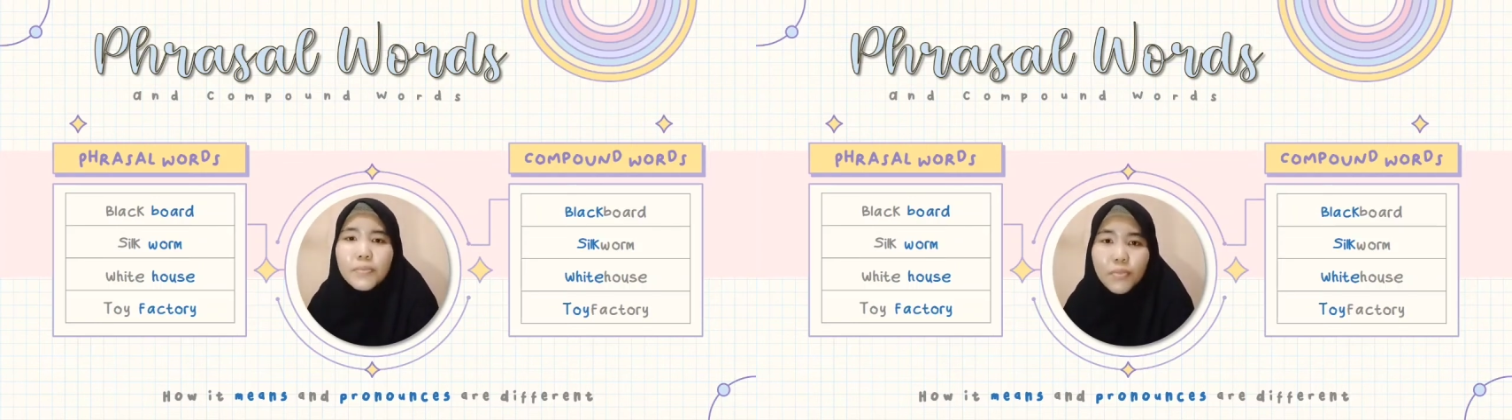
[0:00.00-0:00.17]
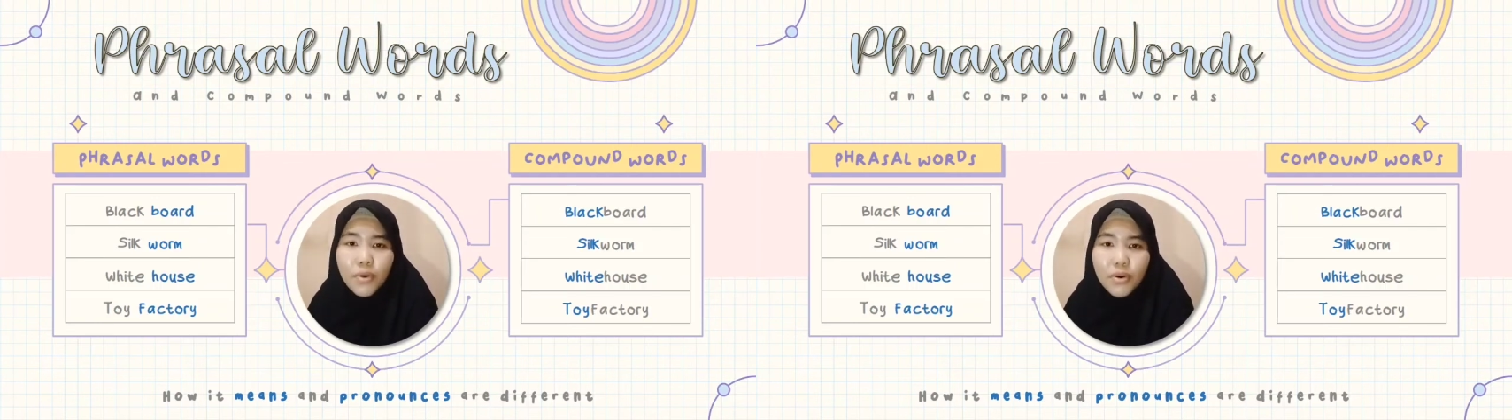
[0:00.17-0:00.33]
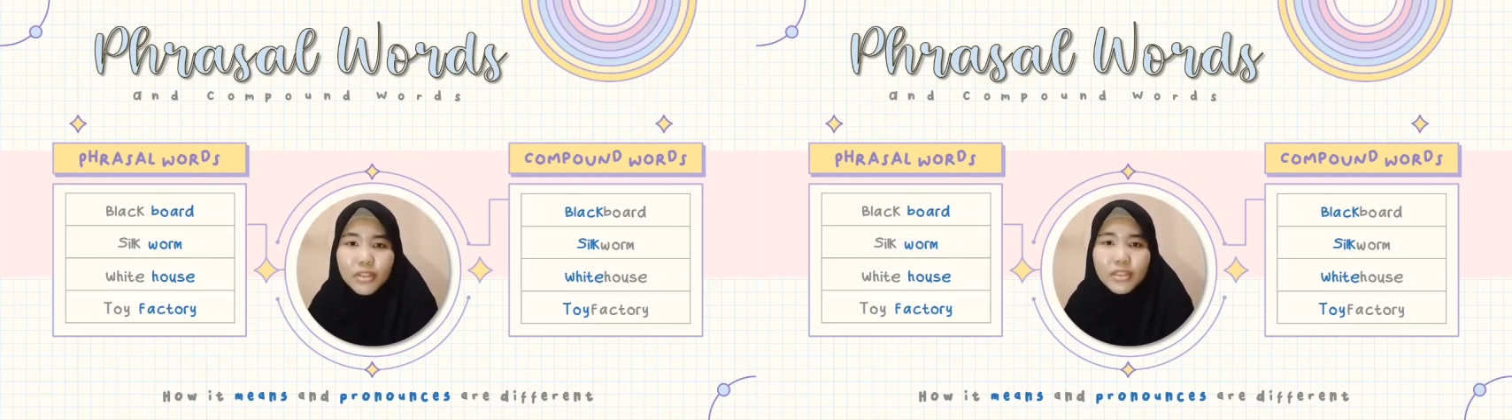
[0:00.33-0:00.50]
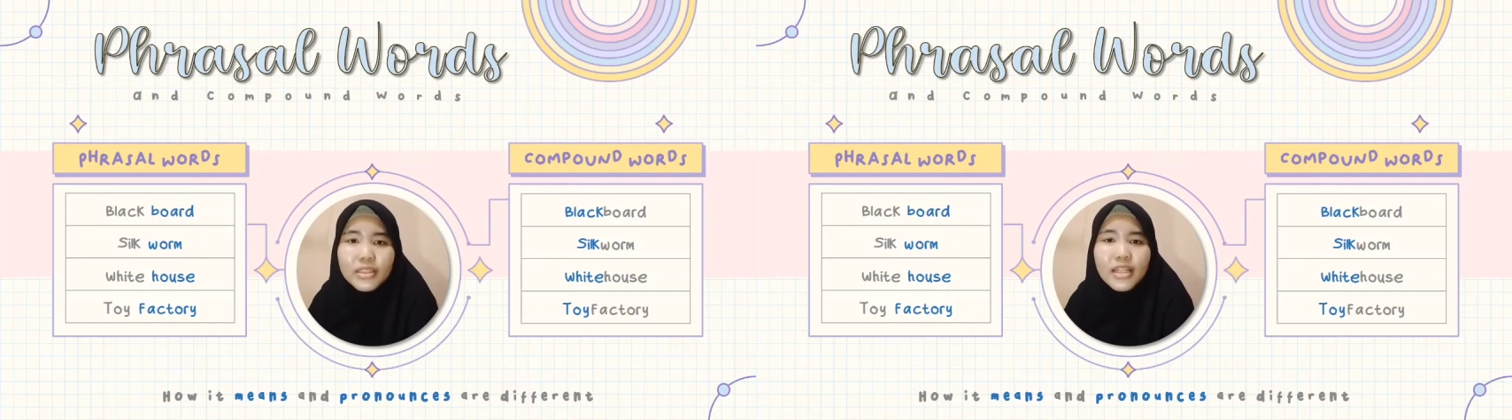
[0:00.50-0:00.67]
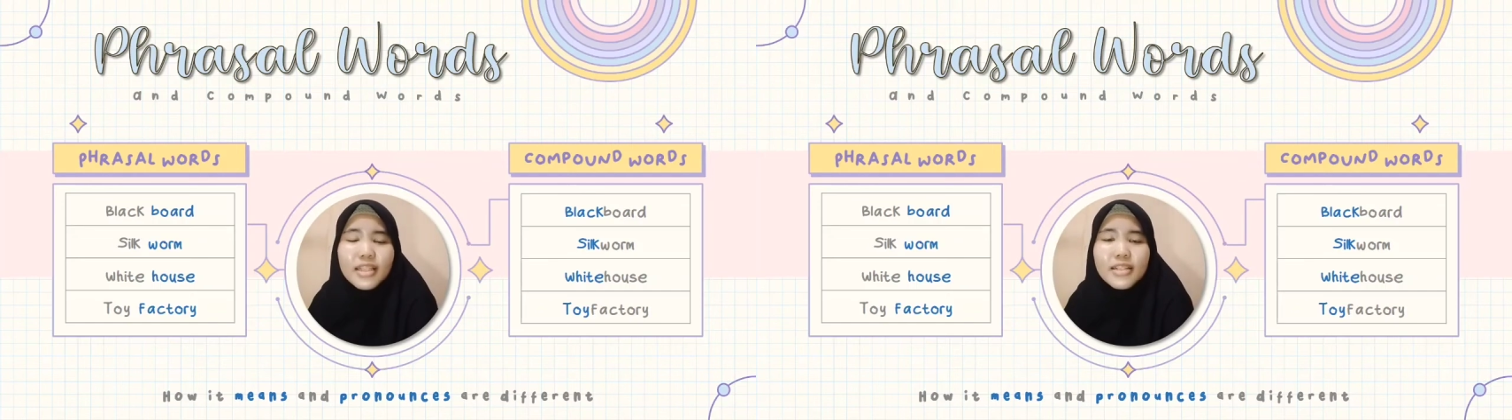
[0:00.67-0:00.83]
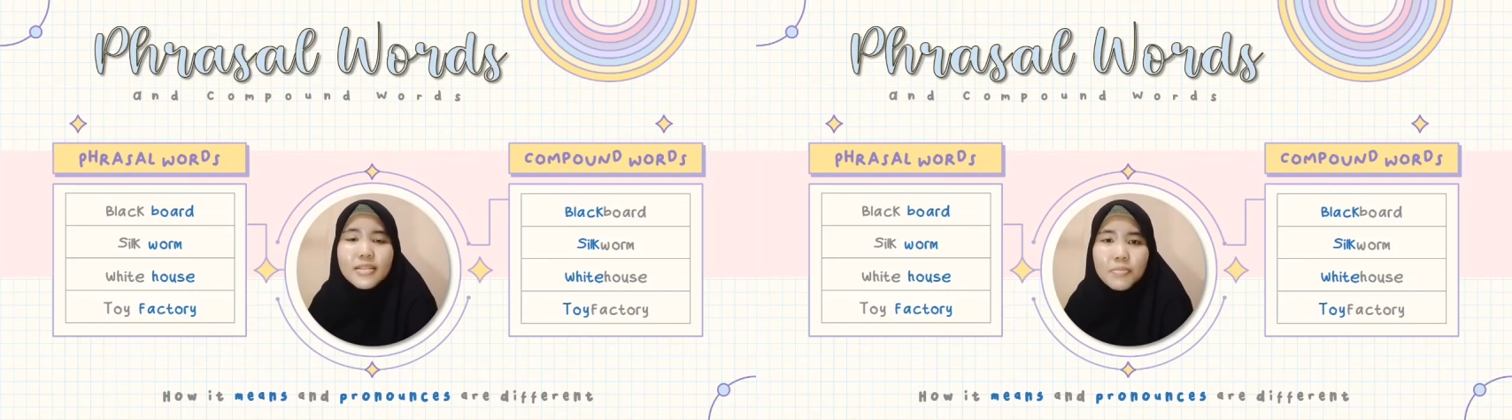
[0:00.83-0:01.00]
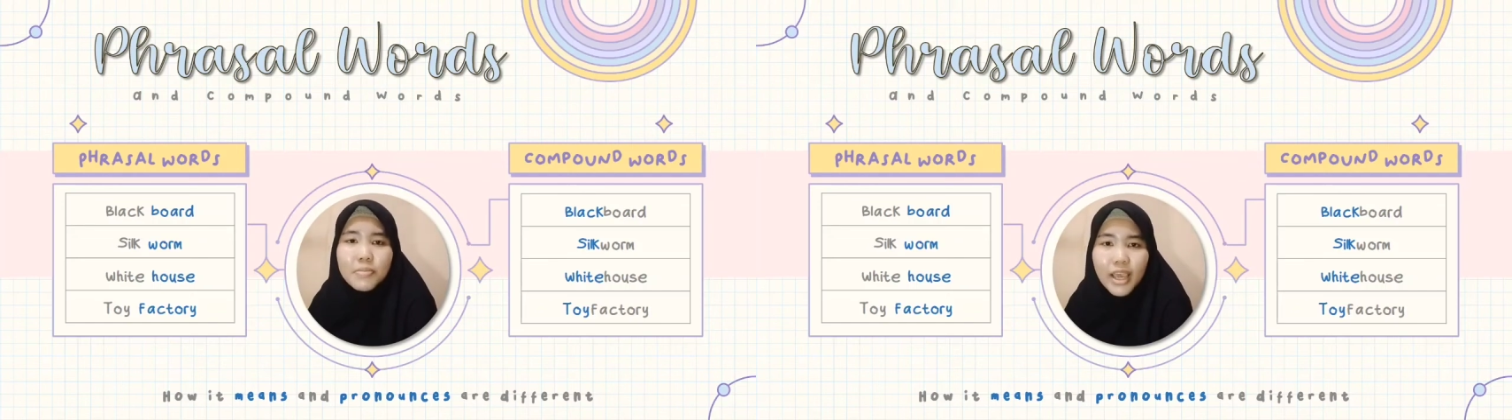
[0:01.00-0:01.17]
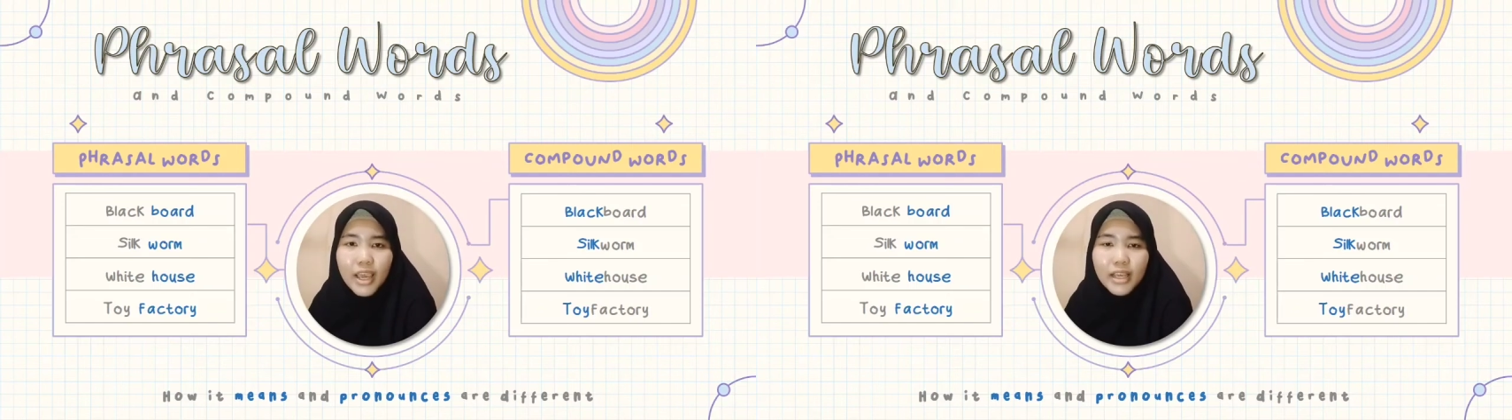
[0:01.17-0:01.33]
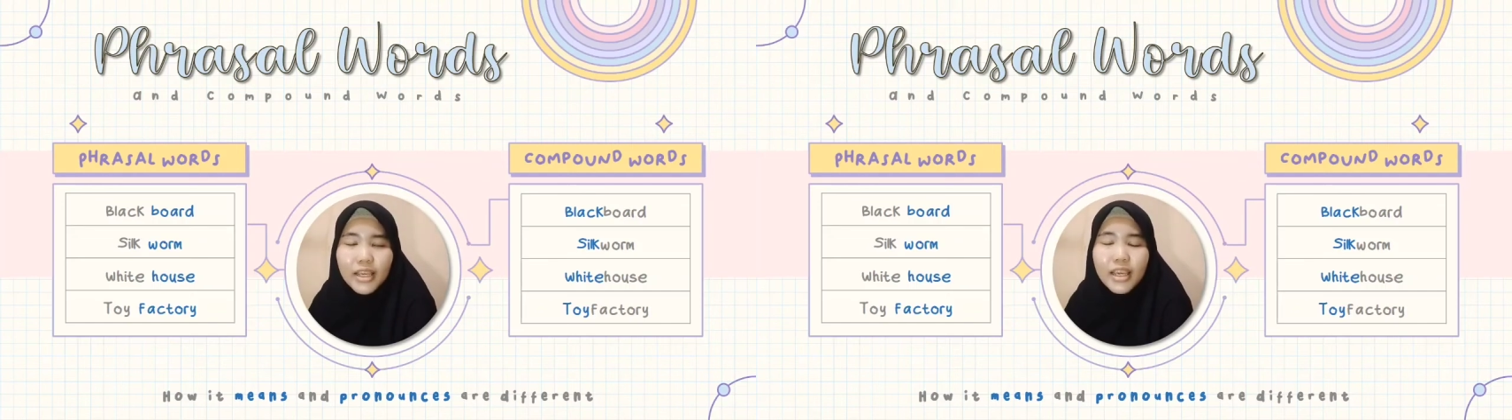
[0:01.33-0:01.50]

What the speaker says: Board, that is black,